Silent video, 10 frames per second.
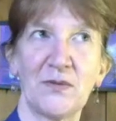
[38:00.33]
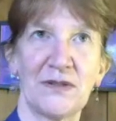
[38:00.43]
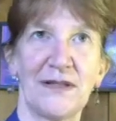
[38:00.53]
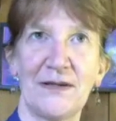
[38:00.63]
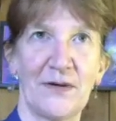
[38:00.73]

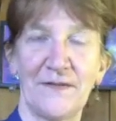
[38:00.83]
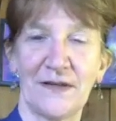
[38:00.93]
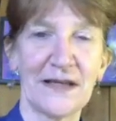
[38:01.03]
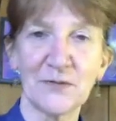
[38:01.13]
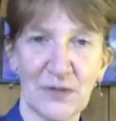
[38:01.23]
we'll light wave the
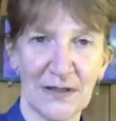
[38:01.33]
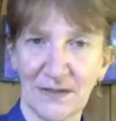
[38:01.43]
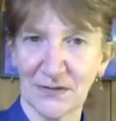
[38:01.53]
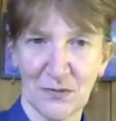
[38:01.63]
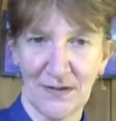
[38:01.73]

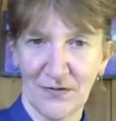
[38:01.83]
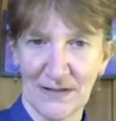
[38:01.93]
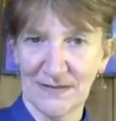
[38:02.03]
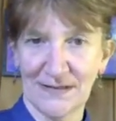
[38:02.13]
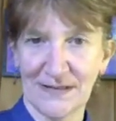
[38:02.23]
chemtrails or whatever
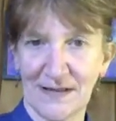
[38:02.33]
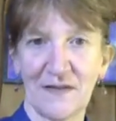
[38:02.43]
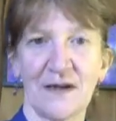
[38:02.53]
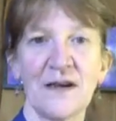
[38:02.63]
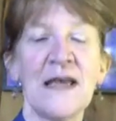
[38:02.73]
else is out
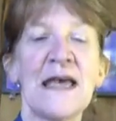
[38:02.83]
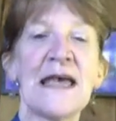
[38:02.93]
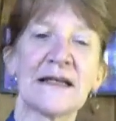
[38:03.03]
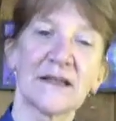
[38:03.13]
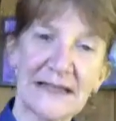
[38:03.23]
there.
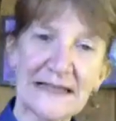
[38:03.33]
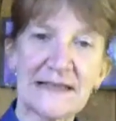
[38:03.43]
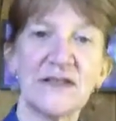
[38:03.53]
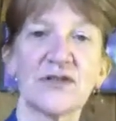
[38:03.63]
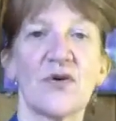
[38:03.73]
And
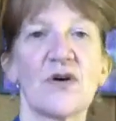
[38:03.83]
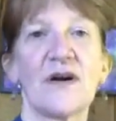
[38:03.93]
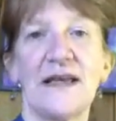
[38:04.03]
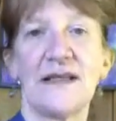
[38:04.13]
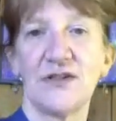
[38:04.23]
cleansing your
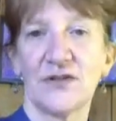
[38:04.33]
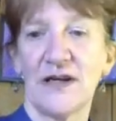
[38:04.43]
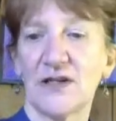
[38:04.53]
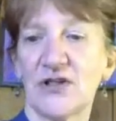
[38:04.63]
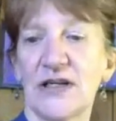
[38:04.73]
aura and your
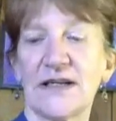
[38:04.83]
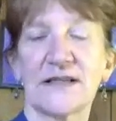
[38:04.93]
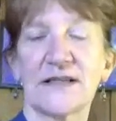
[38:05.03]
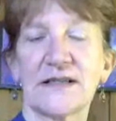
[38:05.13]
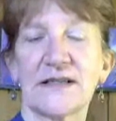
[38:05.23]
energetic
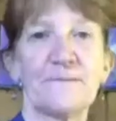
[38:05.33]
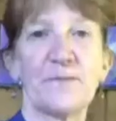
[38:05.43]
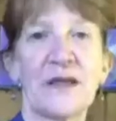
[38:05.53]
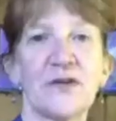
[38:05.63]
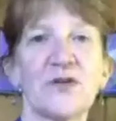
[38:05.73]
space.
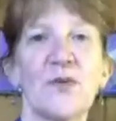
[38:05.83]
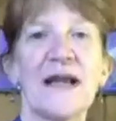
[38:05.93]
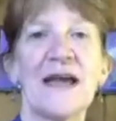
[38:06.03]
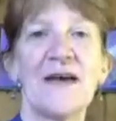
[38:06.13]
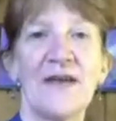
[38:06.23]
I don't know what I
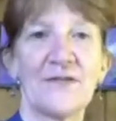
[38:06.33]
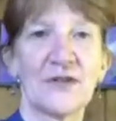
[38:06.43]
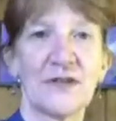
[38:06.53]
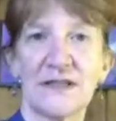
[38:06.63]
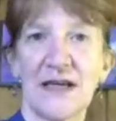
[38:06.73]
have
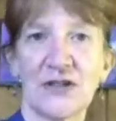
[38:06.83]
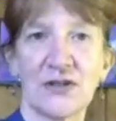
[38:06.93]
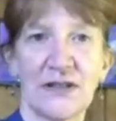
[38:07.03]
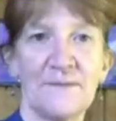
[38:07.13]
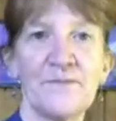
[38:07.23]
after this,
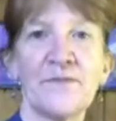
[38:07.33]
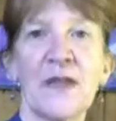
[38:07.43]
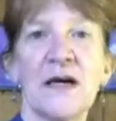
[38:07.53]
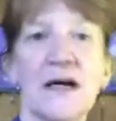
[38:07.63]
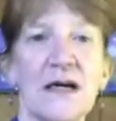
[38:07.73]
actually.
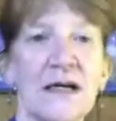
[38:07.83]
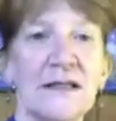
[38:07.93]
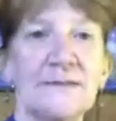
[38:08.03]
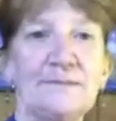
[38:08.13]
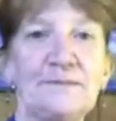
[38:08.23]

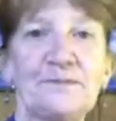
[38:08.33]
I